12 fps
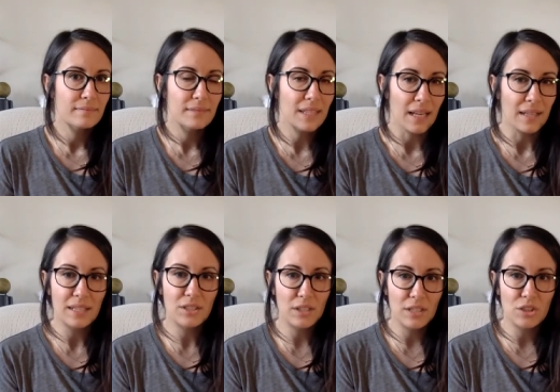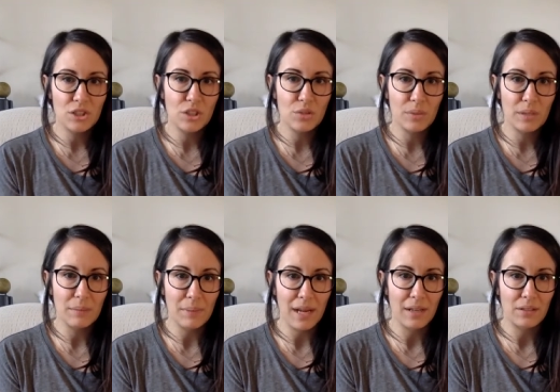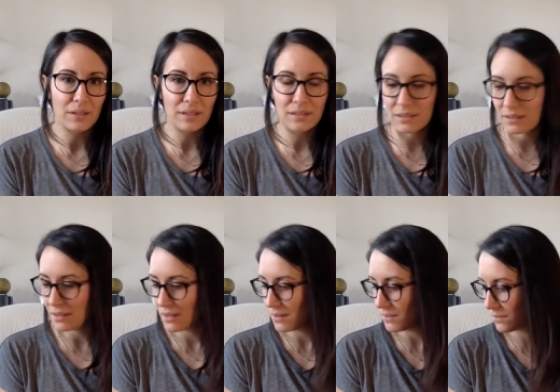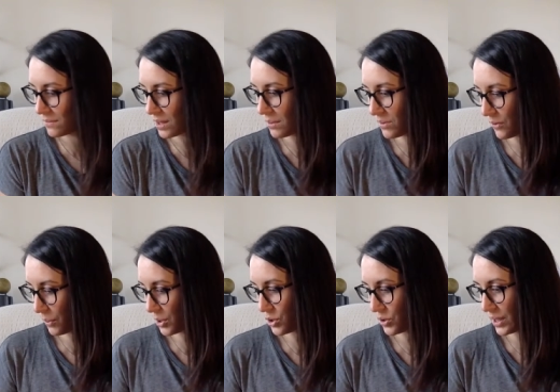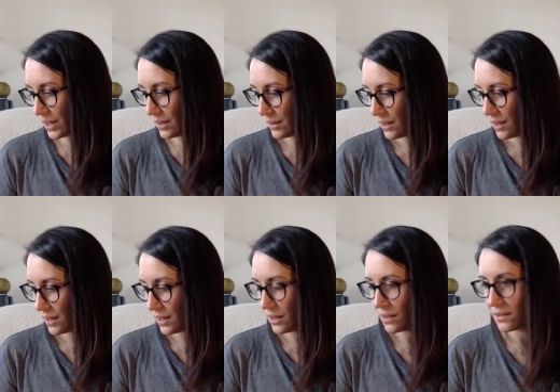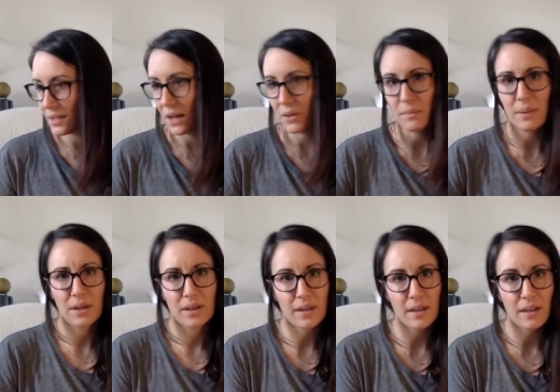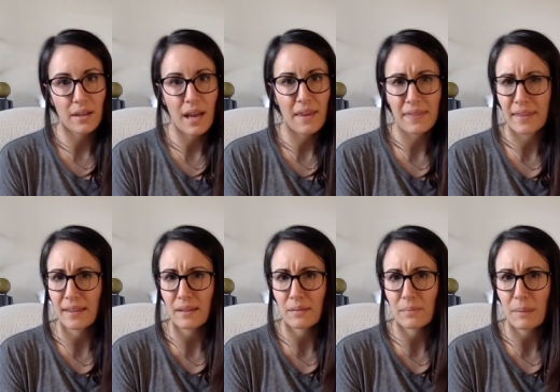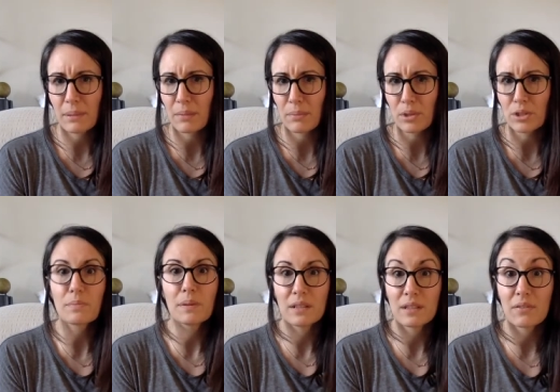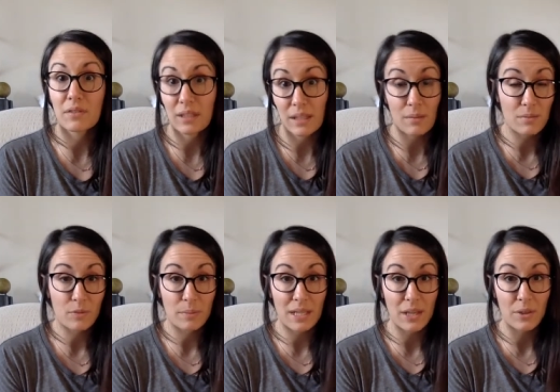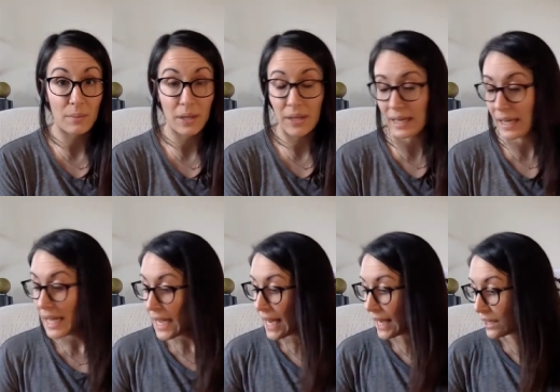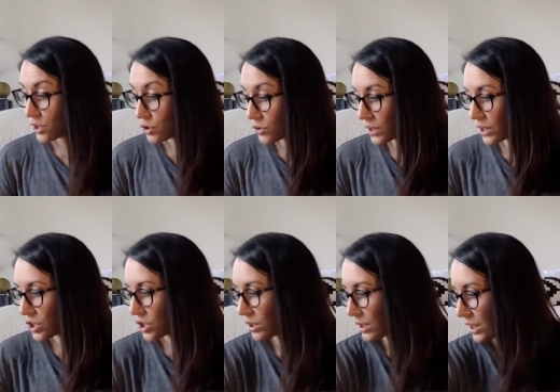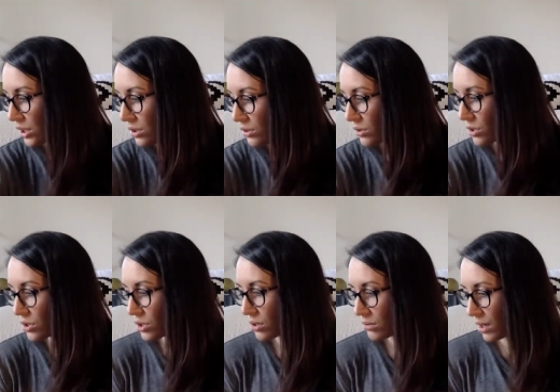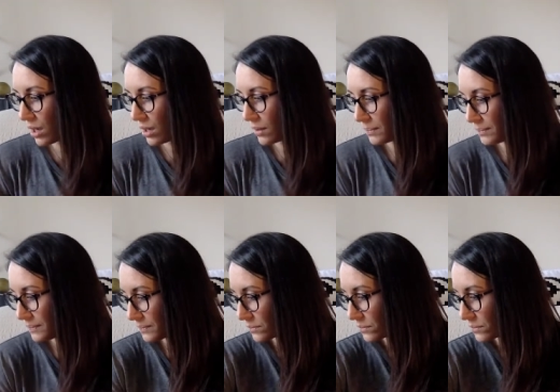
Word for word: yeah, it's it's just really mild. It's um comes from a tree in South America, I think, maybe a bush, but it definitely comes from South America. And it's traditionally used to um